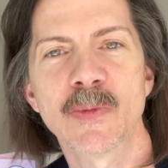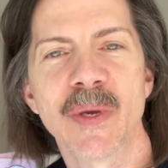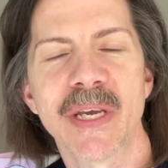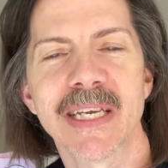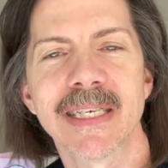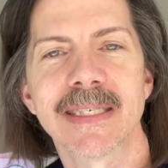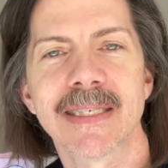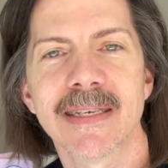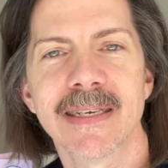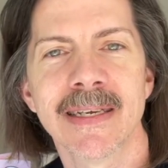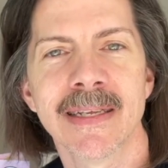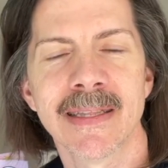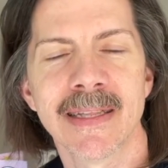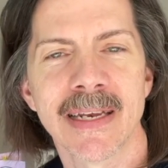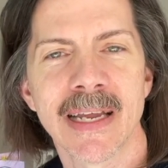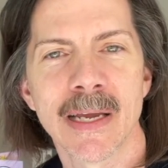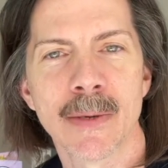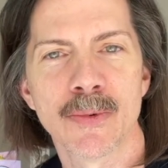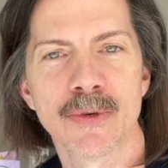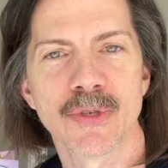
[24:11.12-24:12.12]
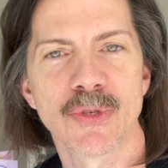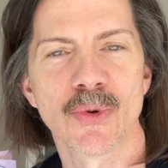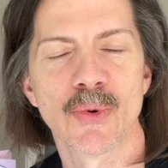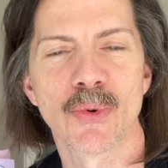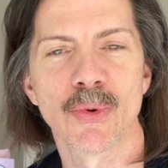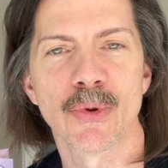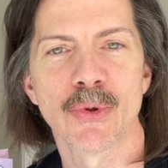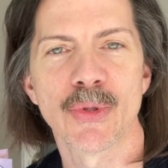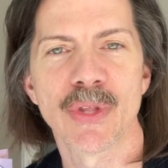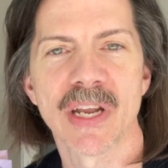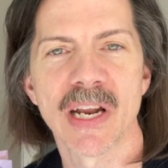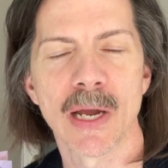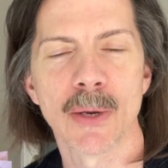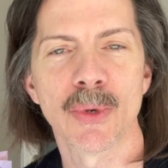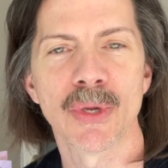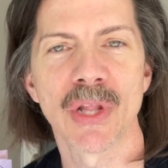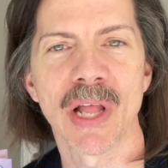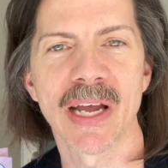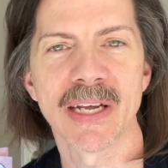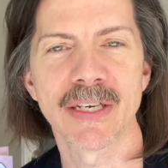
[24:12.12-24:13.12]
piece in the Neighbor's Corner that I
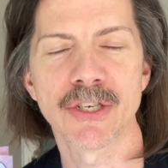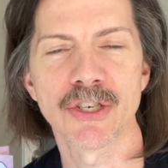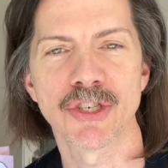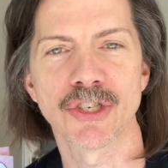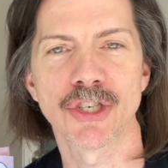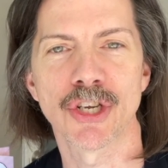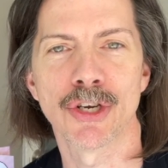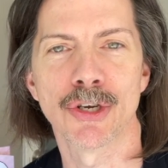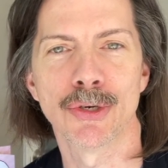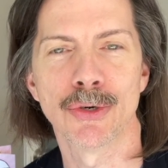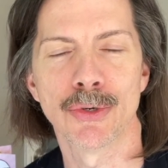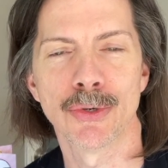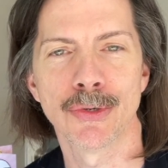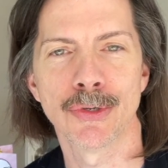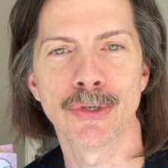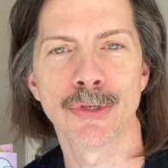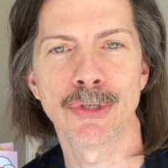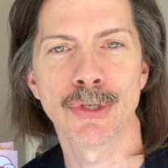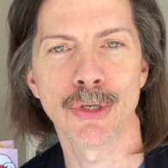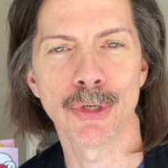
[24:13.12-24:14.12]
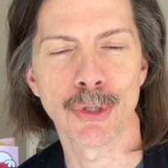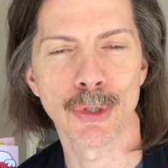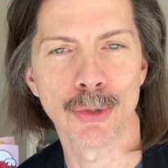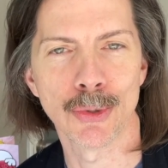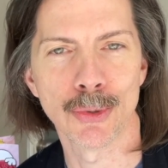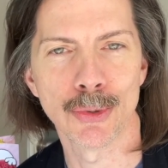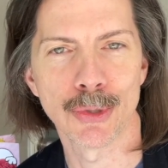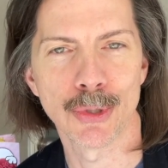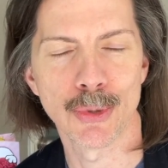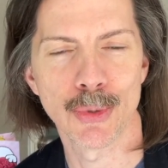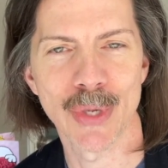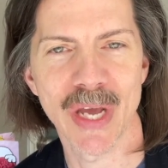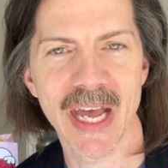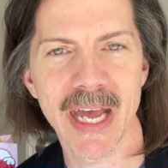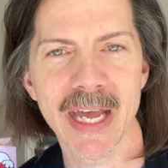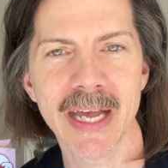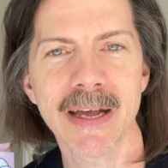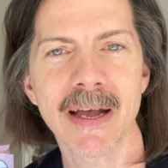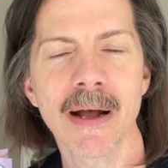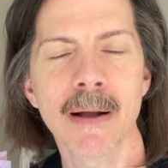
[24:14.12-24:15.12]
would like to show to you
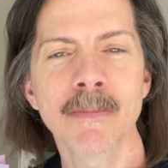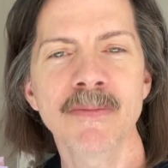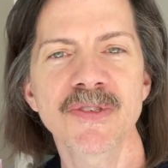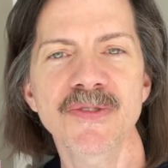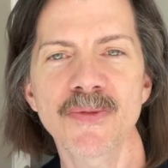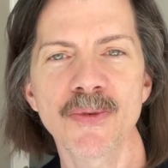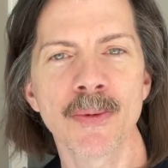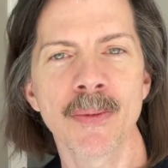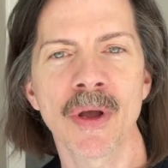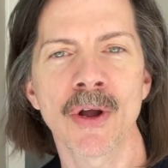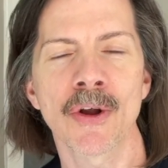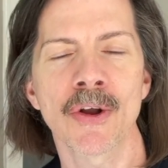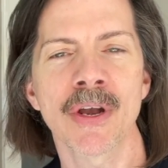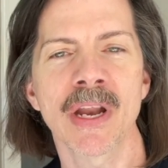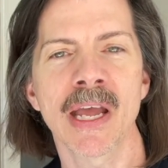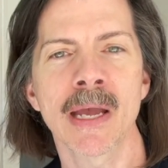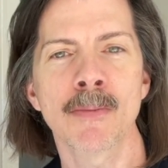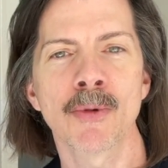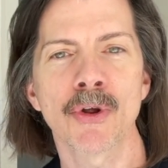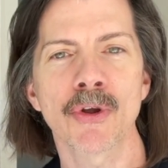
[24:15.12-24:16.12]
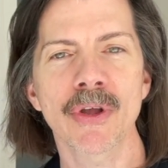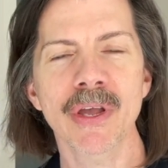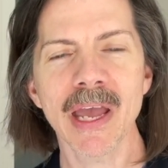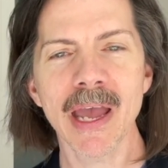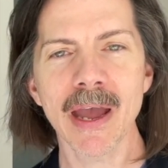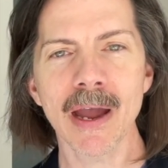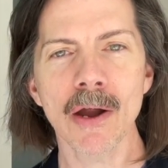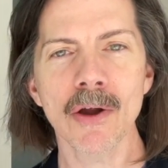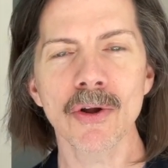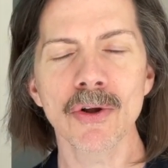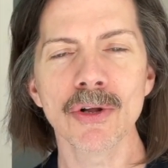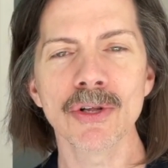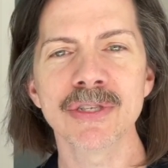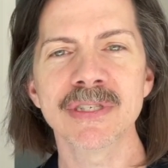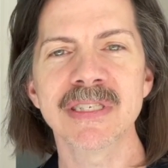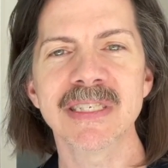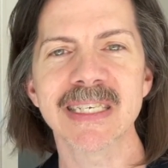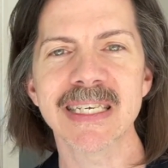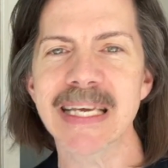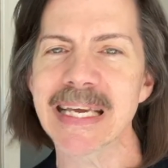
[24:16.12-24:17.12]
today comes from our neighbor Carol
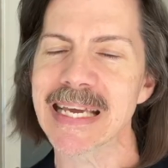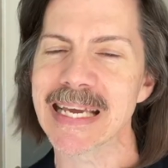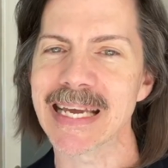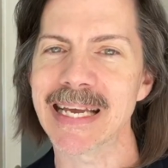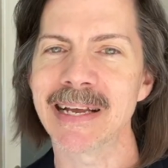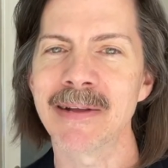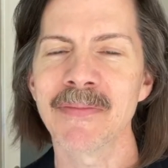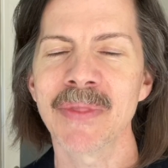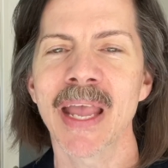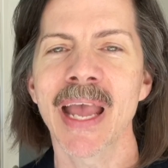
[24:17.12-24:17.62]
D.